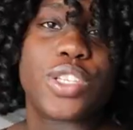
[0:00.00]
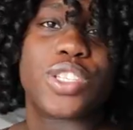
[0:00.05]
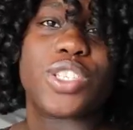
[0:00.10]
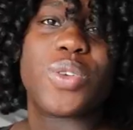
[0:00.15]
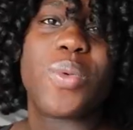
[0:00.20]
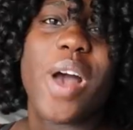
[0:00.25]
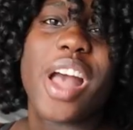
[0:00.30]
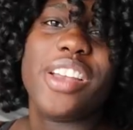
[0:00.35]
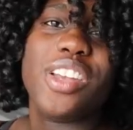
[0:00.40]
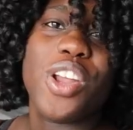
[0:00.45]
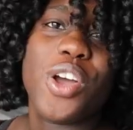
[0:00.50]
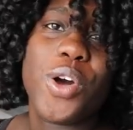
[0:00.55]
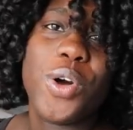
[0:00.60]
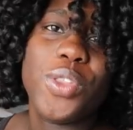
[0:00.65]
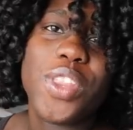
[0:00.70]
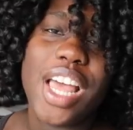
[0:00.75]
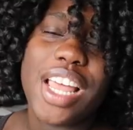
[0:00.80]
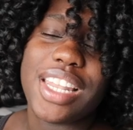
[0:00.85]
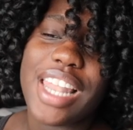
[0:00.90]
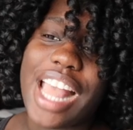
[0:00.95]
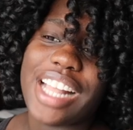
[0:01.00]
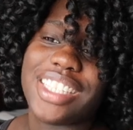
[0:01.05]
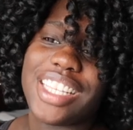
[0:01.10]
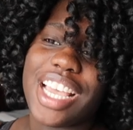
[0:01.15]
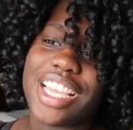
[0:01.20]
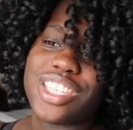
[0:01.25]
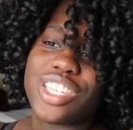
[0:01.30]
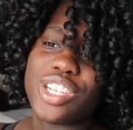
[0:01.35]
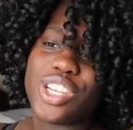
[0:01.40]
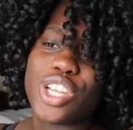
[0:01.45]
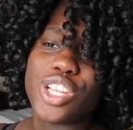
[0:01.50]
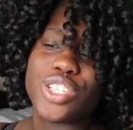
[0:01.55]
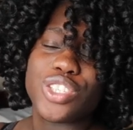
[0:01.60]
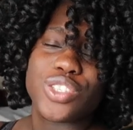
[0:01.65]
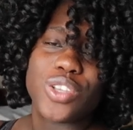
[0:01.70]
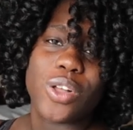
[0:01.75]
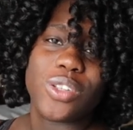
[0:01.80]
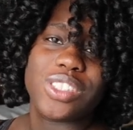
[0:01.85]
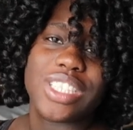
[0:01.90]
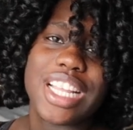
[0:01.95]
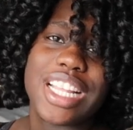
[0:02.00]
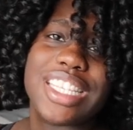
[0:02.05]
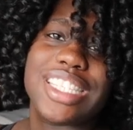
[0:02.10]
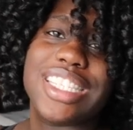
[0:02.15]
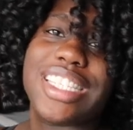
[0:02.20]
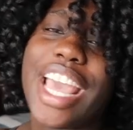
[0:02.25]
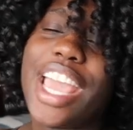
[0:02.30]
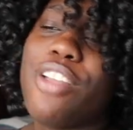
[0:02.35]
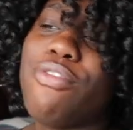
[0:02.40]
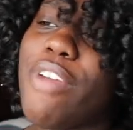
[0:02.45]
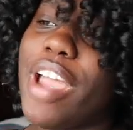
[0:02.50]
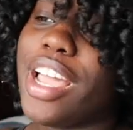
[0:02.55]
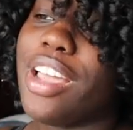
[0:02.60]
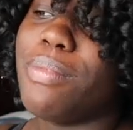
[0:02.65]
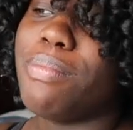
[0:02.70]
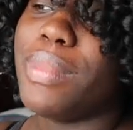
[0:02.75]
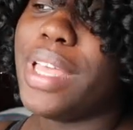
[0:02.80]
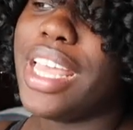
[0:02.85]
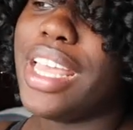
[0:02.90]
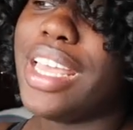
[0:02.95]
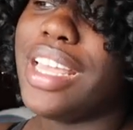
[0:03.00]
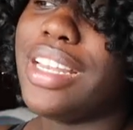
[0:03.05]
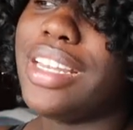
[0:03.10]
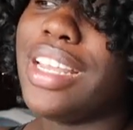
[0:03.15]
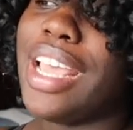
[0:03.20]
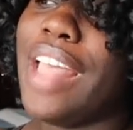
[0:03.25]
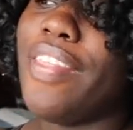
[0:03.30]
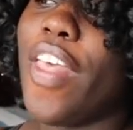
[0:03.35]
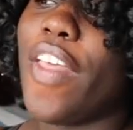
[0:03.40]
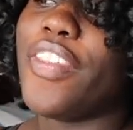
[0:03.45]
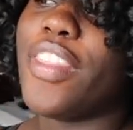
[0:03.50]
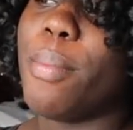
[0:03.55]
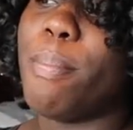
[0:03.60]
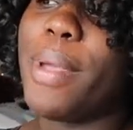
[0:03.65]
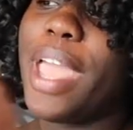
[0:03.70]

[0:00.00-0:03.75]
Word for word: so I know that lactation consultants, they recommend that the